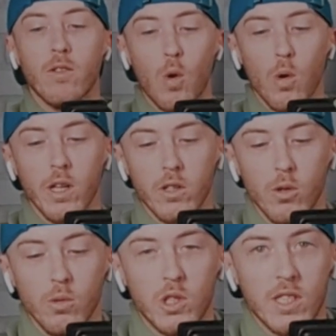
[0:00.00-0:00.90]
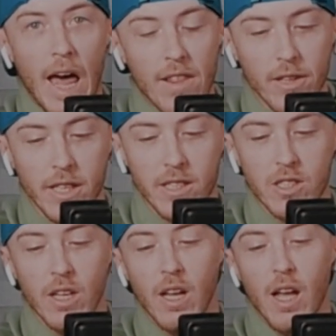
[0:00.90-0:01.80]
According to
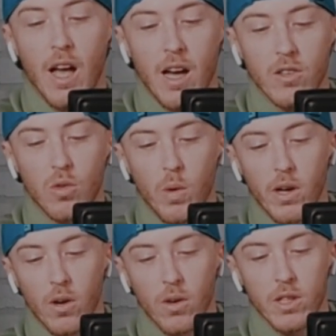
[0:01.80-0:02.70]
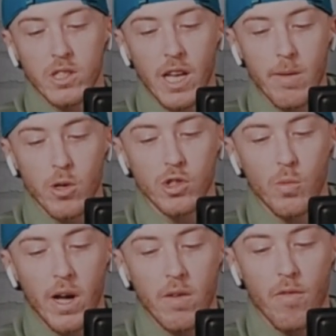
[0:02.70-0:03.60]
Stathletes on Twitter, the Sabres
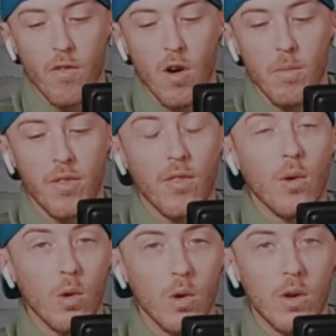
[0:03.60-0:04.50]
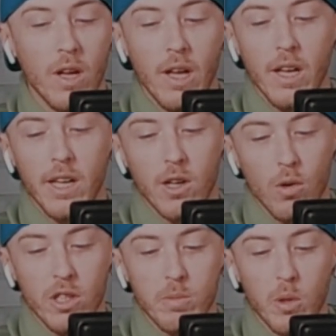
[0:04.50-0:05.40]
went from 3rd in
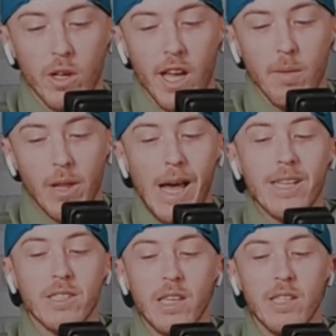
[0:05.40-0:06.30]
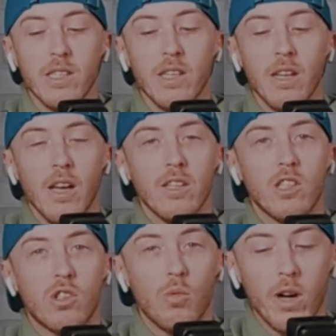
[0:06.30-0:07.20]
goals per game last season
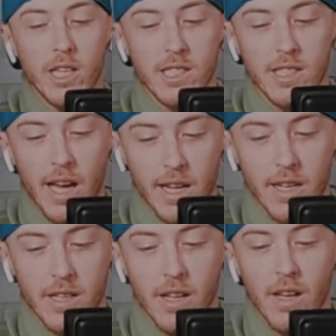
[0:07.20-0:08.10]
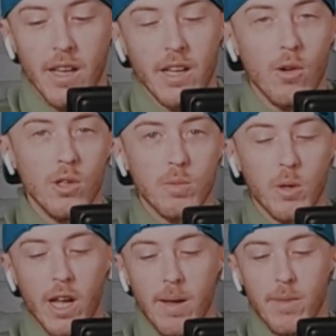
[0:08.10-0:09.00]
to 22nd in goals
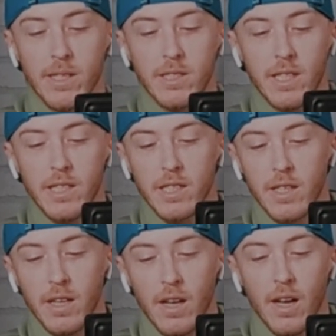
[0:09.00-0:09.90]
per game this season.